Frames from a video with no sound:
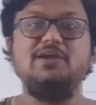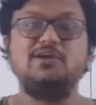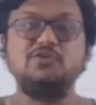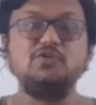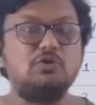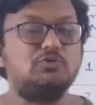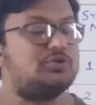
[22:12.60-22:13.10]

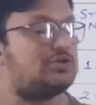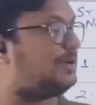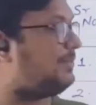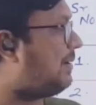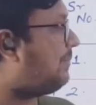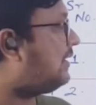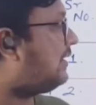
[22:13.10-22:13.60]
you have to
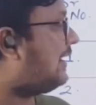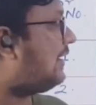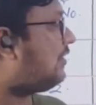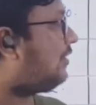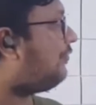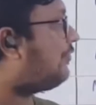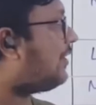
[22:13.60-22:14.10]
remember
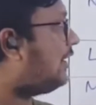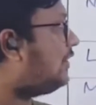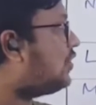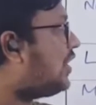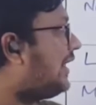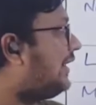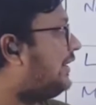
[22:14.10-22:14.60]
that while you
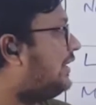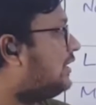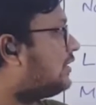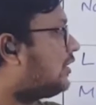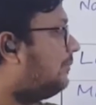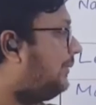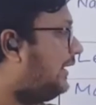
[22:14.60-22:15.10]
are writing
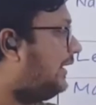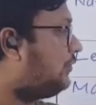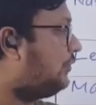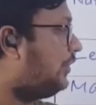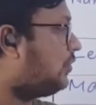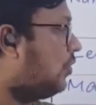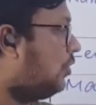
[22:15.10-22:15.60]
complete
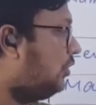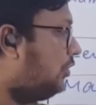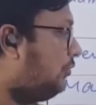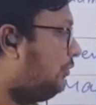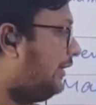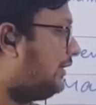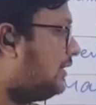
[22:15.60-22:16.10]
unit, whole
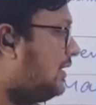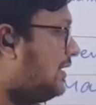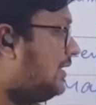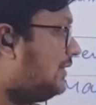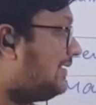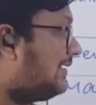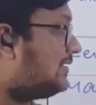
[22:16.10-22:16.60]

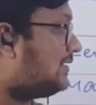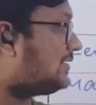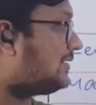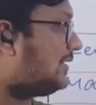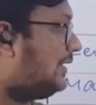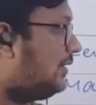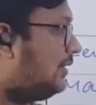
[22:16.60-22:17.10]
unit, then
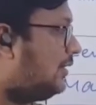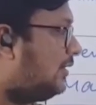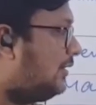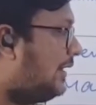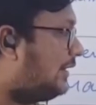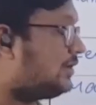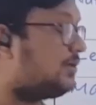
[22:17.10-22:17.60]
the
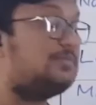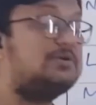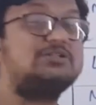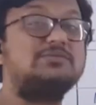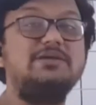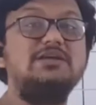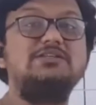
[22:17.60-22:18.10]
letter
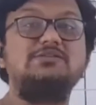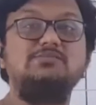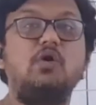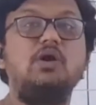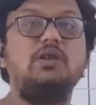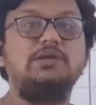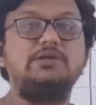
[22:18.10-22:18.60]
must be a
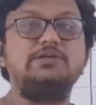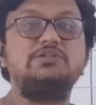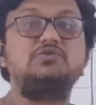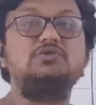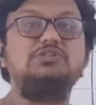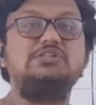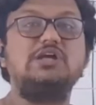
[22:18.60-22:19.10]
small letter. It
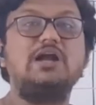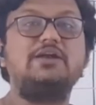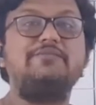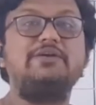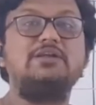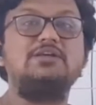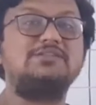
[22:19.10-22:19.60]
should start
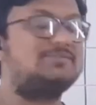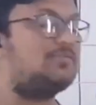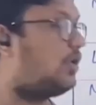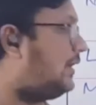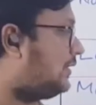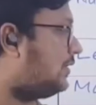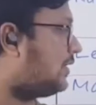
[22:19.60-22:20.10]
with a
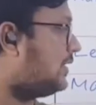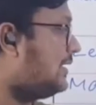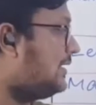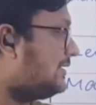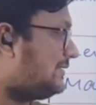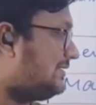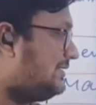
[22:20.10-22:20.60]
small letter.
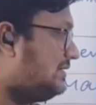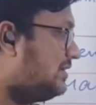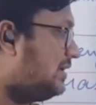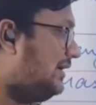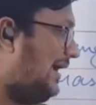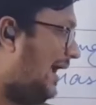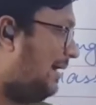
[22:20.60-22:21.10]
See
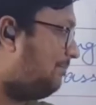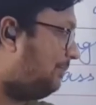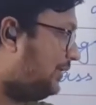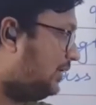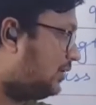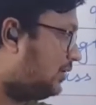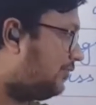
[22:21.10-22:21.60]
here,
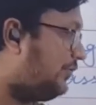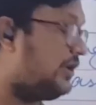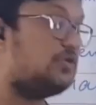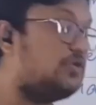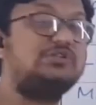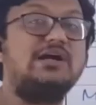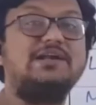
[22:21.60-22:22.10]
ampere, we
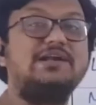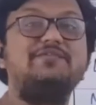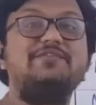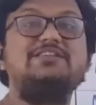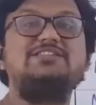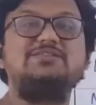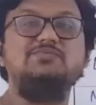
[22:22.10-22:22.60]
have started
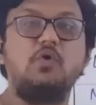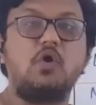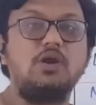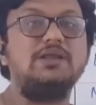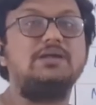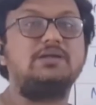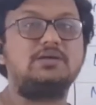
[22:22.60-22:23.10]
with small
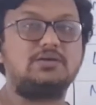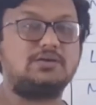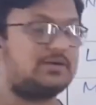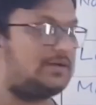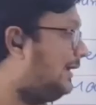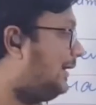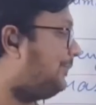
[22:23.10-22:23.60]
letter
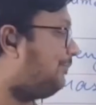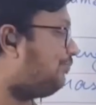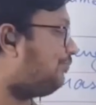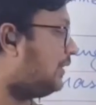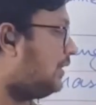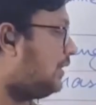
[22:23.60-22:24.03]
A.